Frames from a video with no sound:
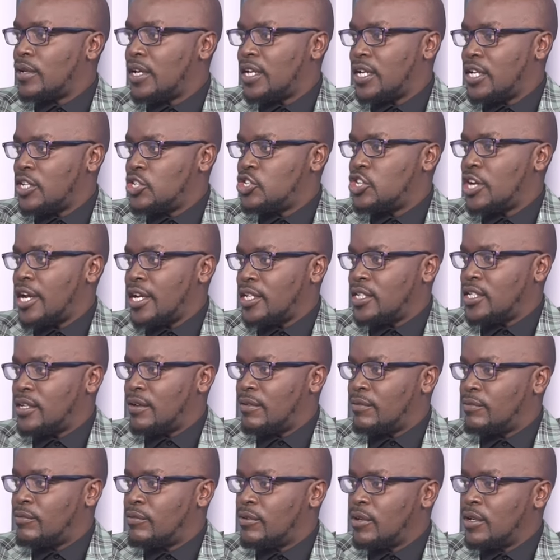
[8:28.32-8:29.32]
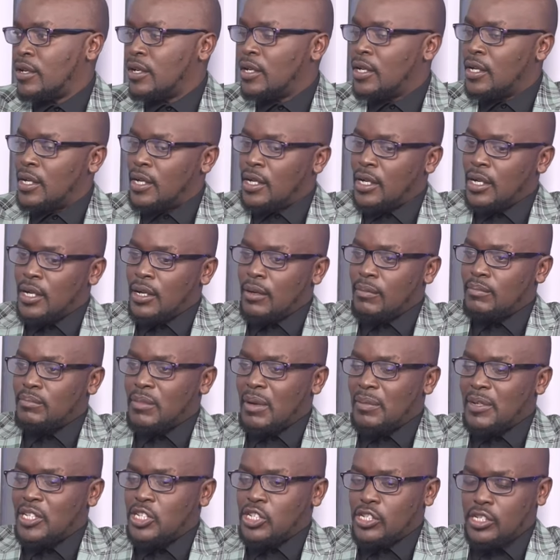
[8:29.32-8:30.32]
initiative,
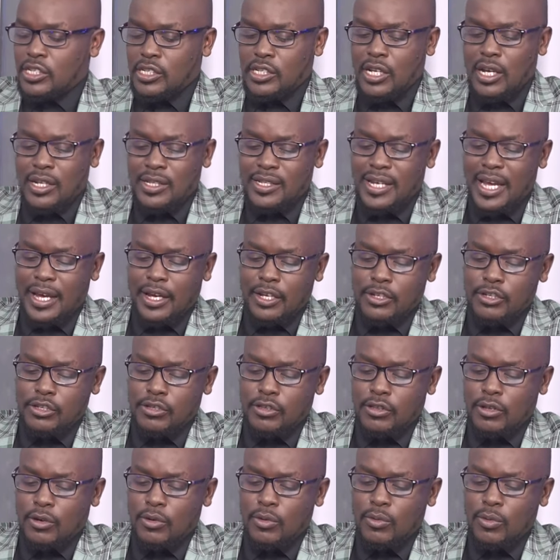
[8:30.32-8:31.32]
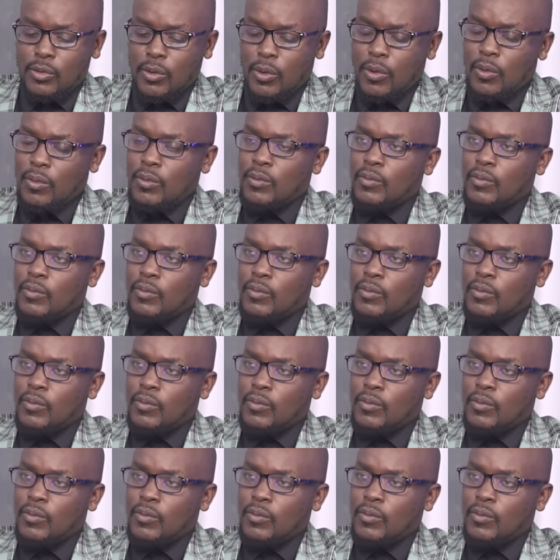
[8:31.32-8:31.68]
maybe just take us through,